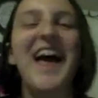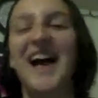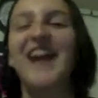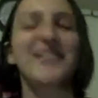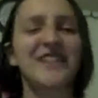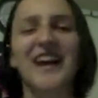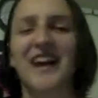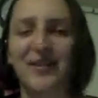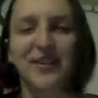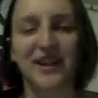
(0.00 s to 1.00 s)
I
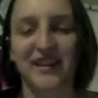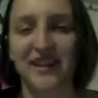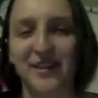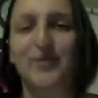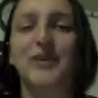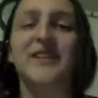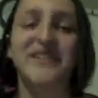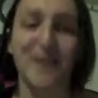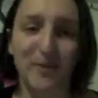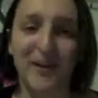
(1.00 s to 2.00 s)
have a lot of things where in
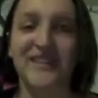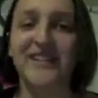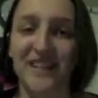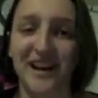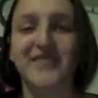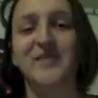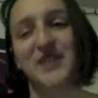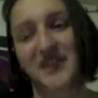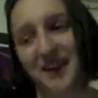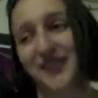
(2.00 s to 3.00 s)
some ways it's awesome and
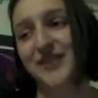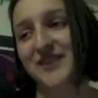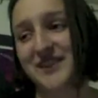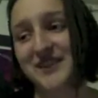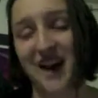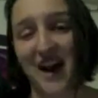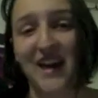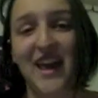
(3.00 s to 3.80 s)
in others it's not.